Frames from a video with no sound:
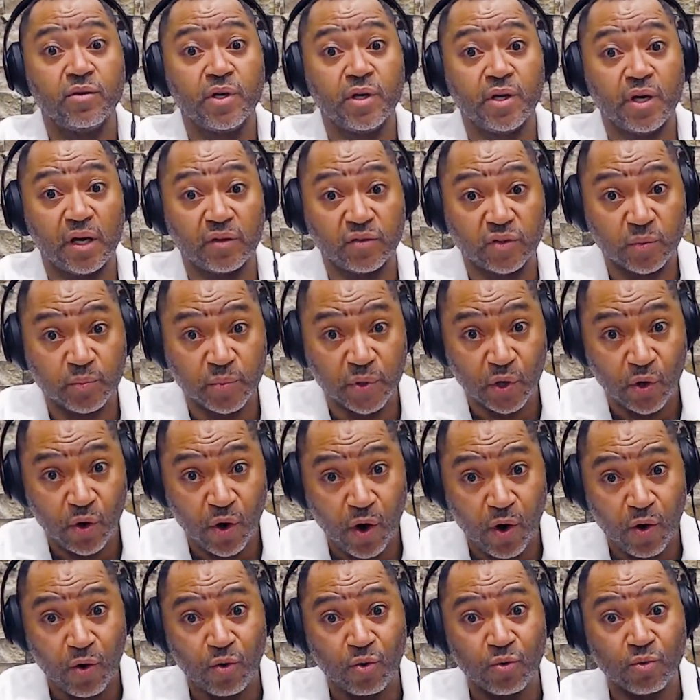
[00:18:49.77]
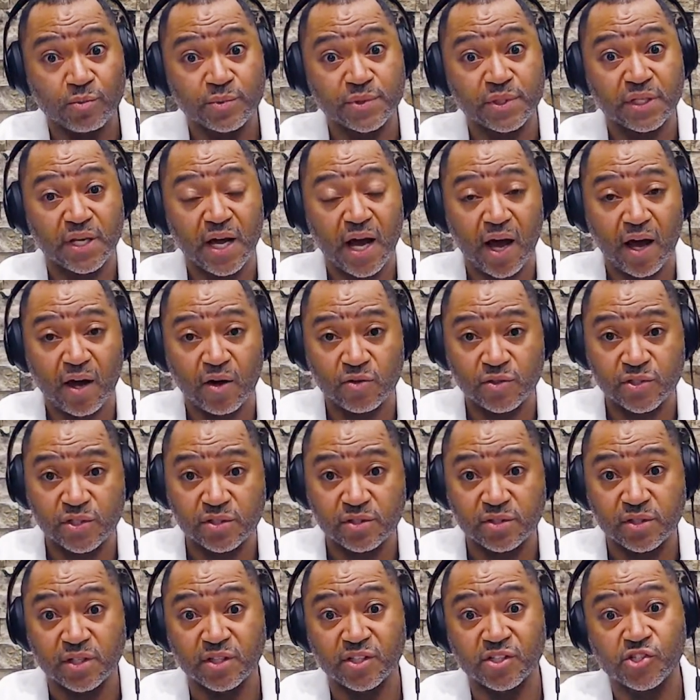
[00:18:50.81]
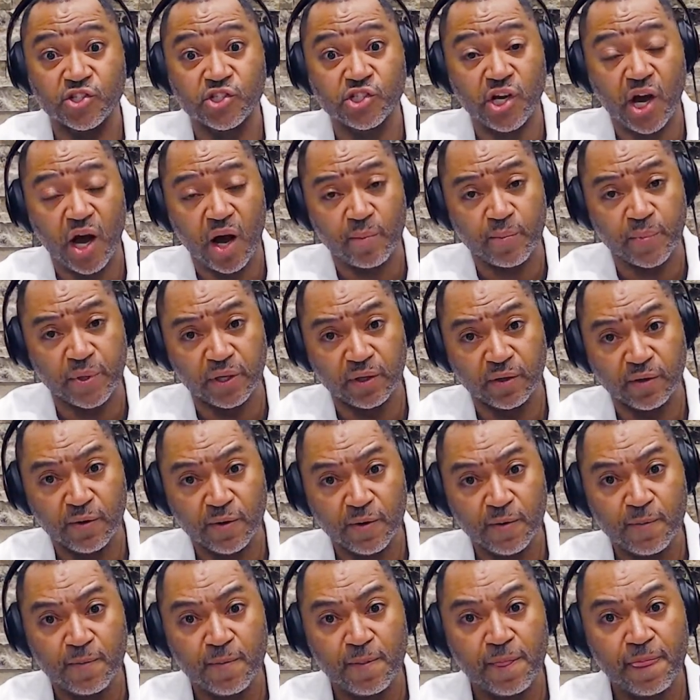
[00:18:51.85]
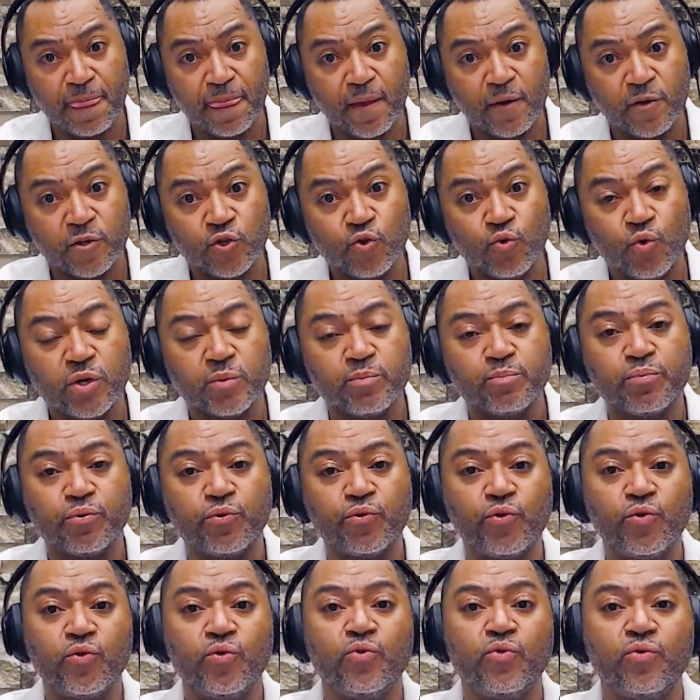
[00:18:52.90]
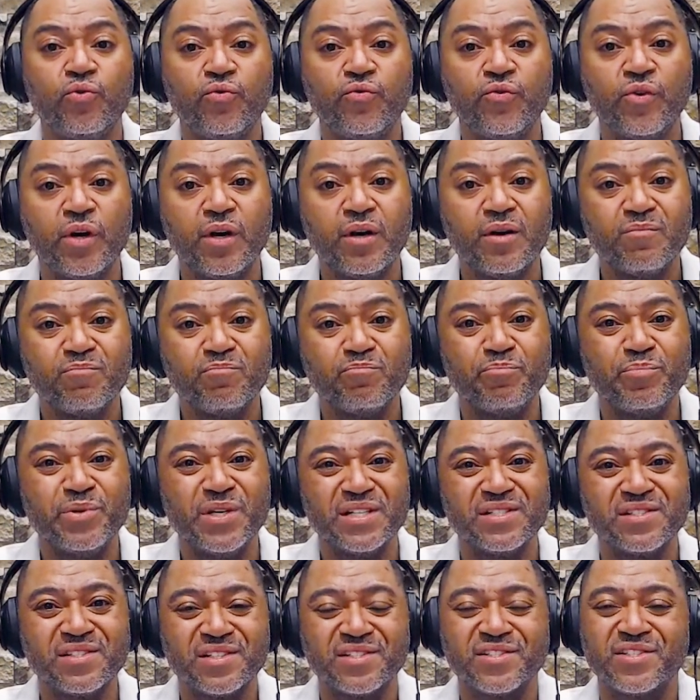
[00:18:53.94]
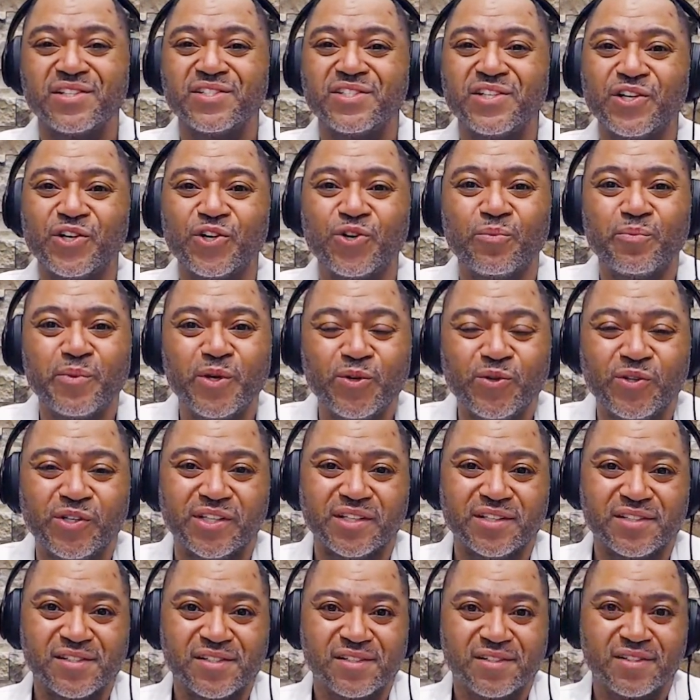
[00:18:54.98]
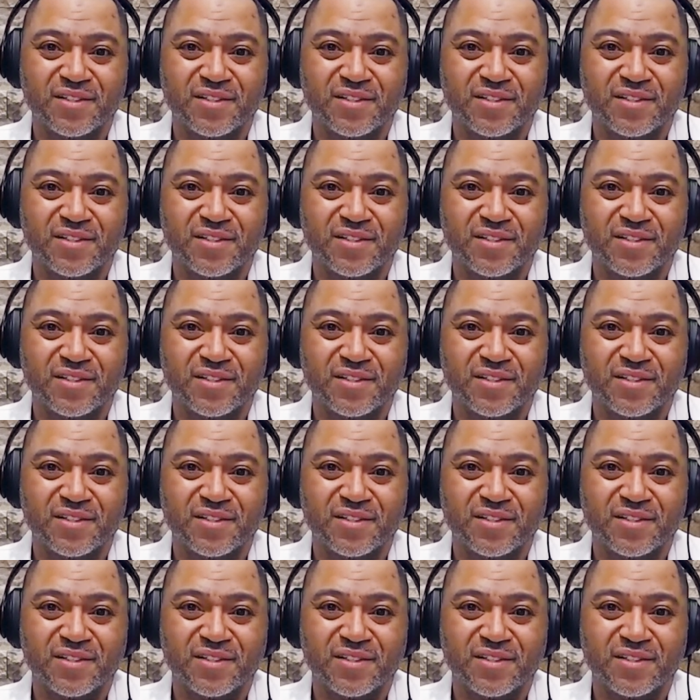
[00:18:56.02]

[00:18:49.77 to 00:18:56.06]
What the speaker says: You have to build homes and houses, and there's shopping. You improve businesses and communities.